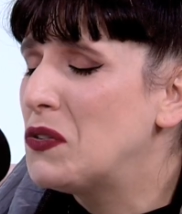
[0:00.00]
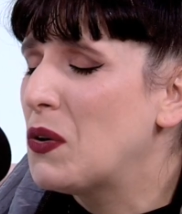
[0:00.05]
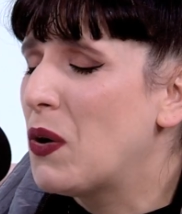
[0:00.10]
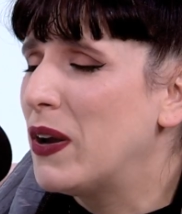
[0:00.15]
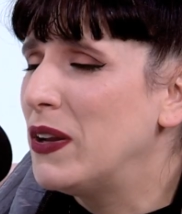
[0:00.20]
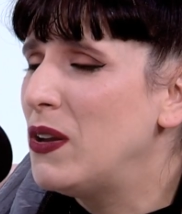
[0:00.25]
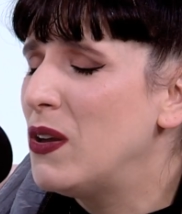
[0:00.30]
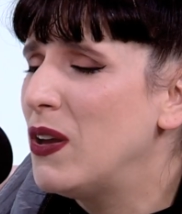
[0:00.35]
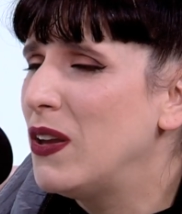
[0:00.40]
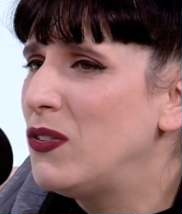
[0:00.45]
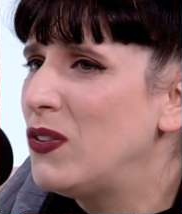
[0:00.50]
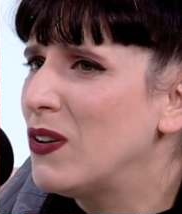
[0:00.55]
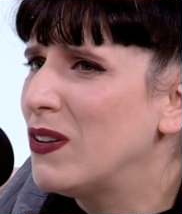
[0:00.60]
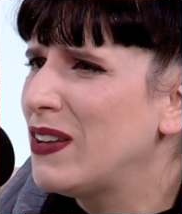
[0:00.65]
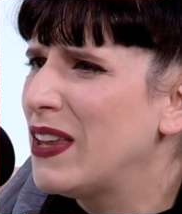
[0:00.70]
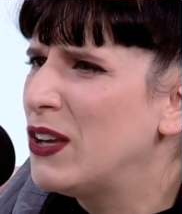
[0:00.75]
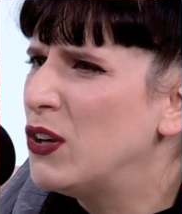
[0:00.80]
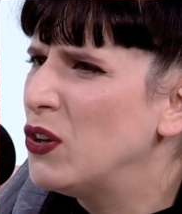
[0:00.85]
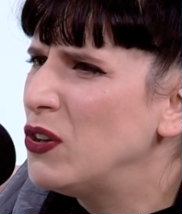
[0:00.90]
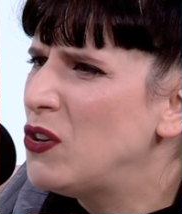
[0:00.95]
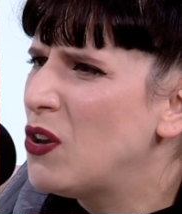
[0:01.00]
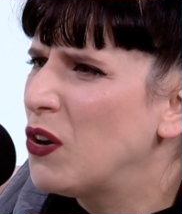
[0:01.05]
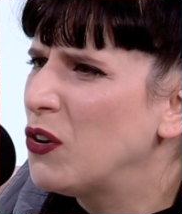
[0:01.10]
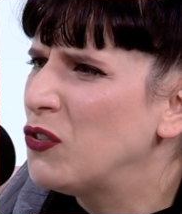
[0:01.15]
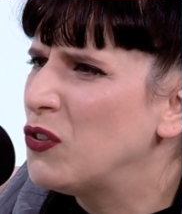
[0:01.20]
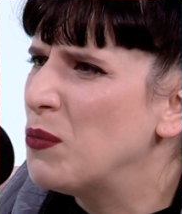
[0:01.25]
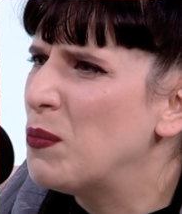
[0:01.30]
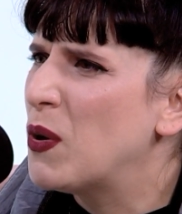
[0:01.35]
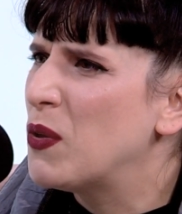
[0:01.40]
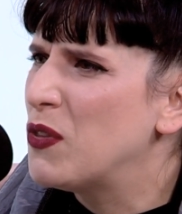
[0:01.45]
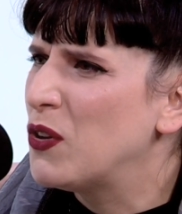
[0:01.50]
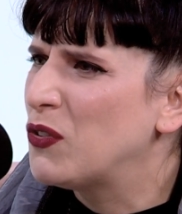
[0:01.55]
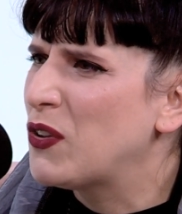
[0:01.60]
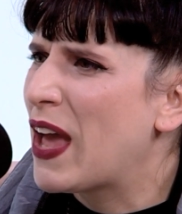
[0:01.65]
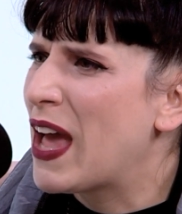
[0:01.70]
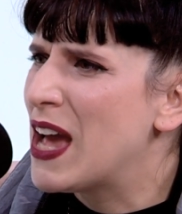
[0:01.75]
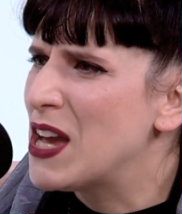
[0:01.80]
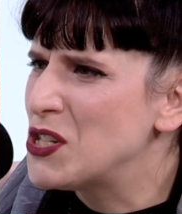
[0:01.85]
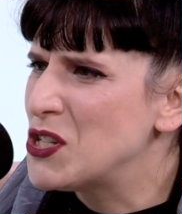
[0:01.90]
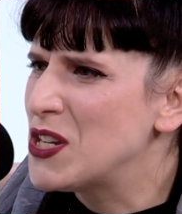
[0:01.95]
I know, is there like Good Dog Simone? There's a
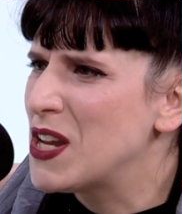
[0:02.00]
hashtag